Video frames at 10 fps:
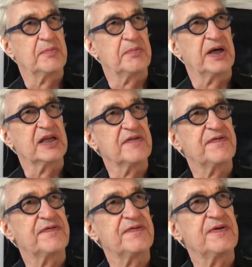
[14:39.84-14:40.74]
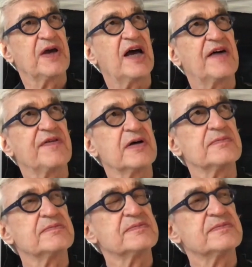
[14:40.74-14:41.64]
But if you have a
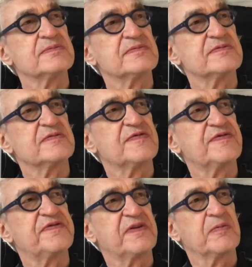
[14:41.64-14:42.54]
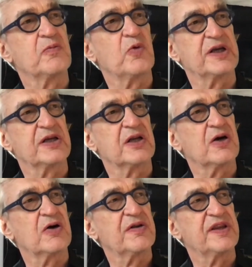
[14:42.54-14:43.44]
film where you
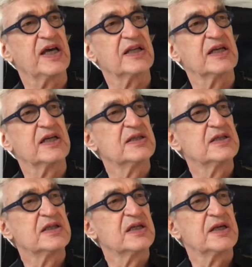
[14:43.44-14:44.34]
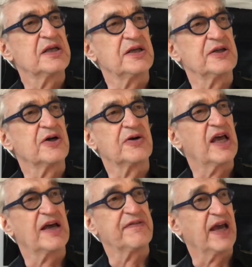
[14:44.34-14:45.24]
know that you don't
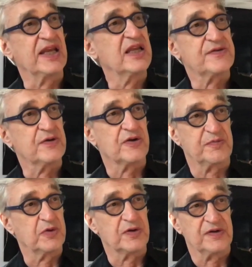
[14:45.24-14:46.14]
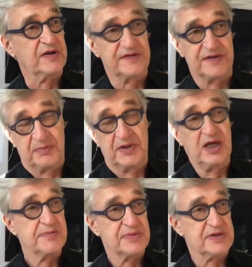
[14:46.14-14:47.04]
have any source music
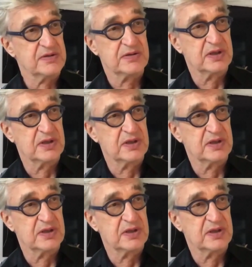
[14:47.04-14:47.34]
sometimes,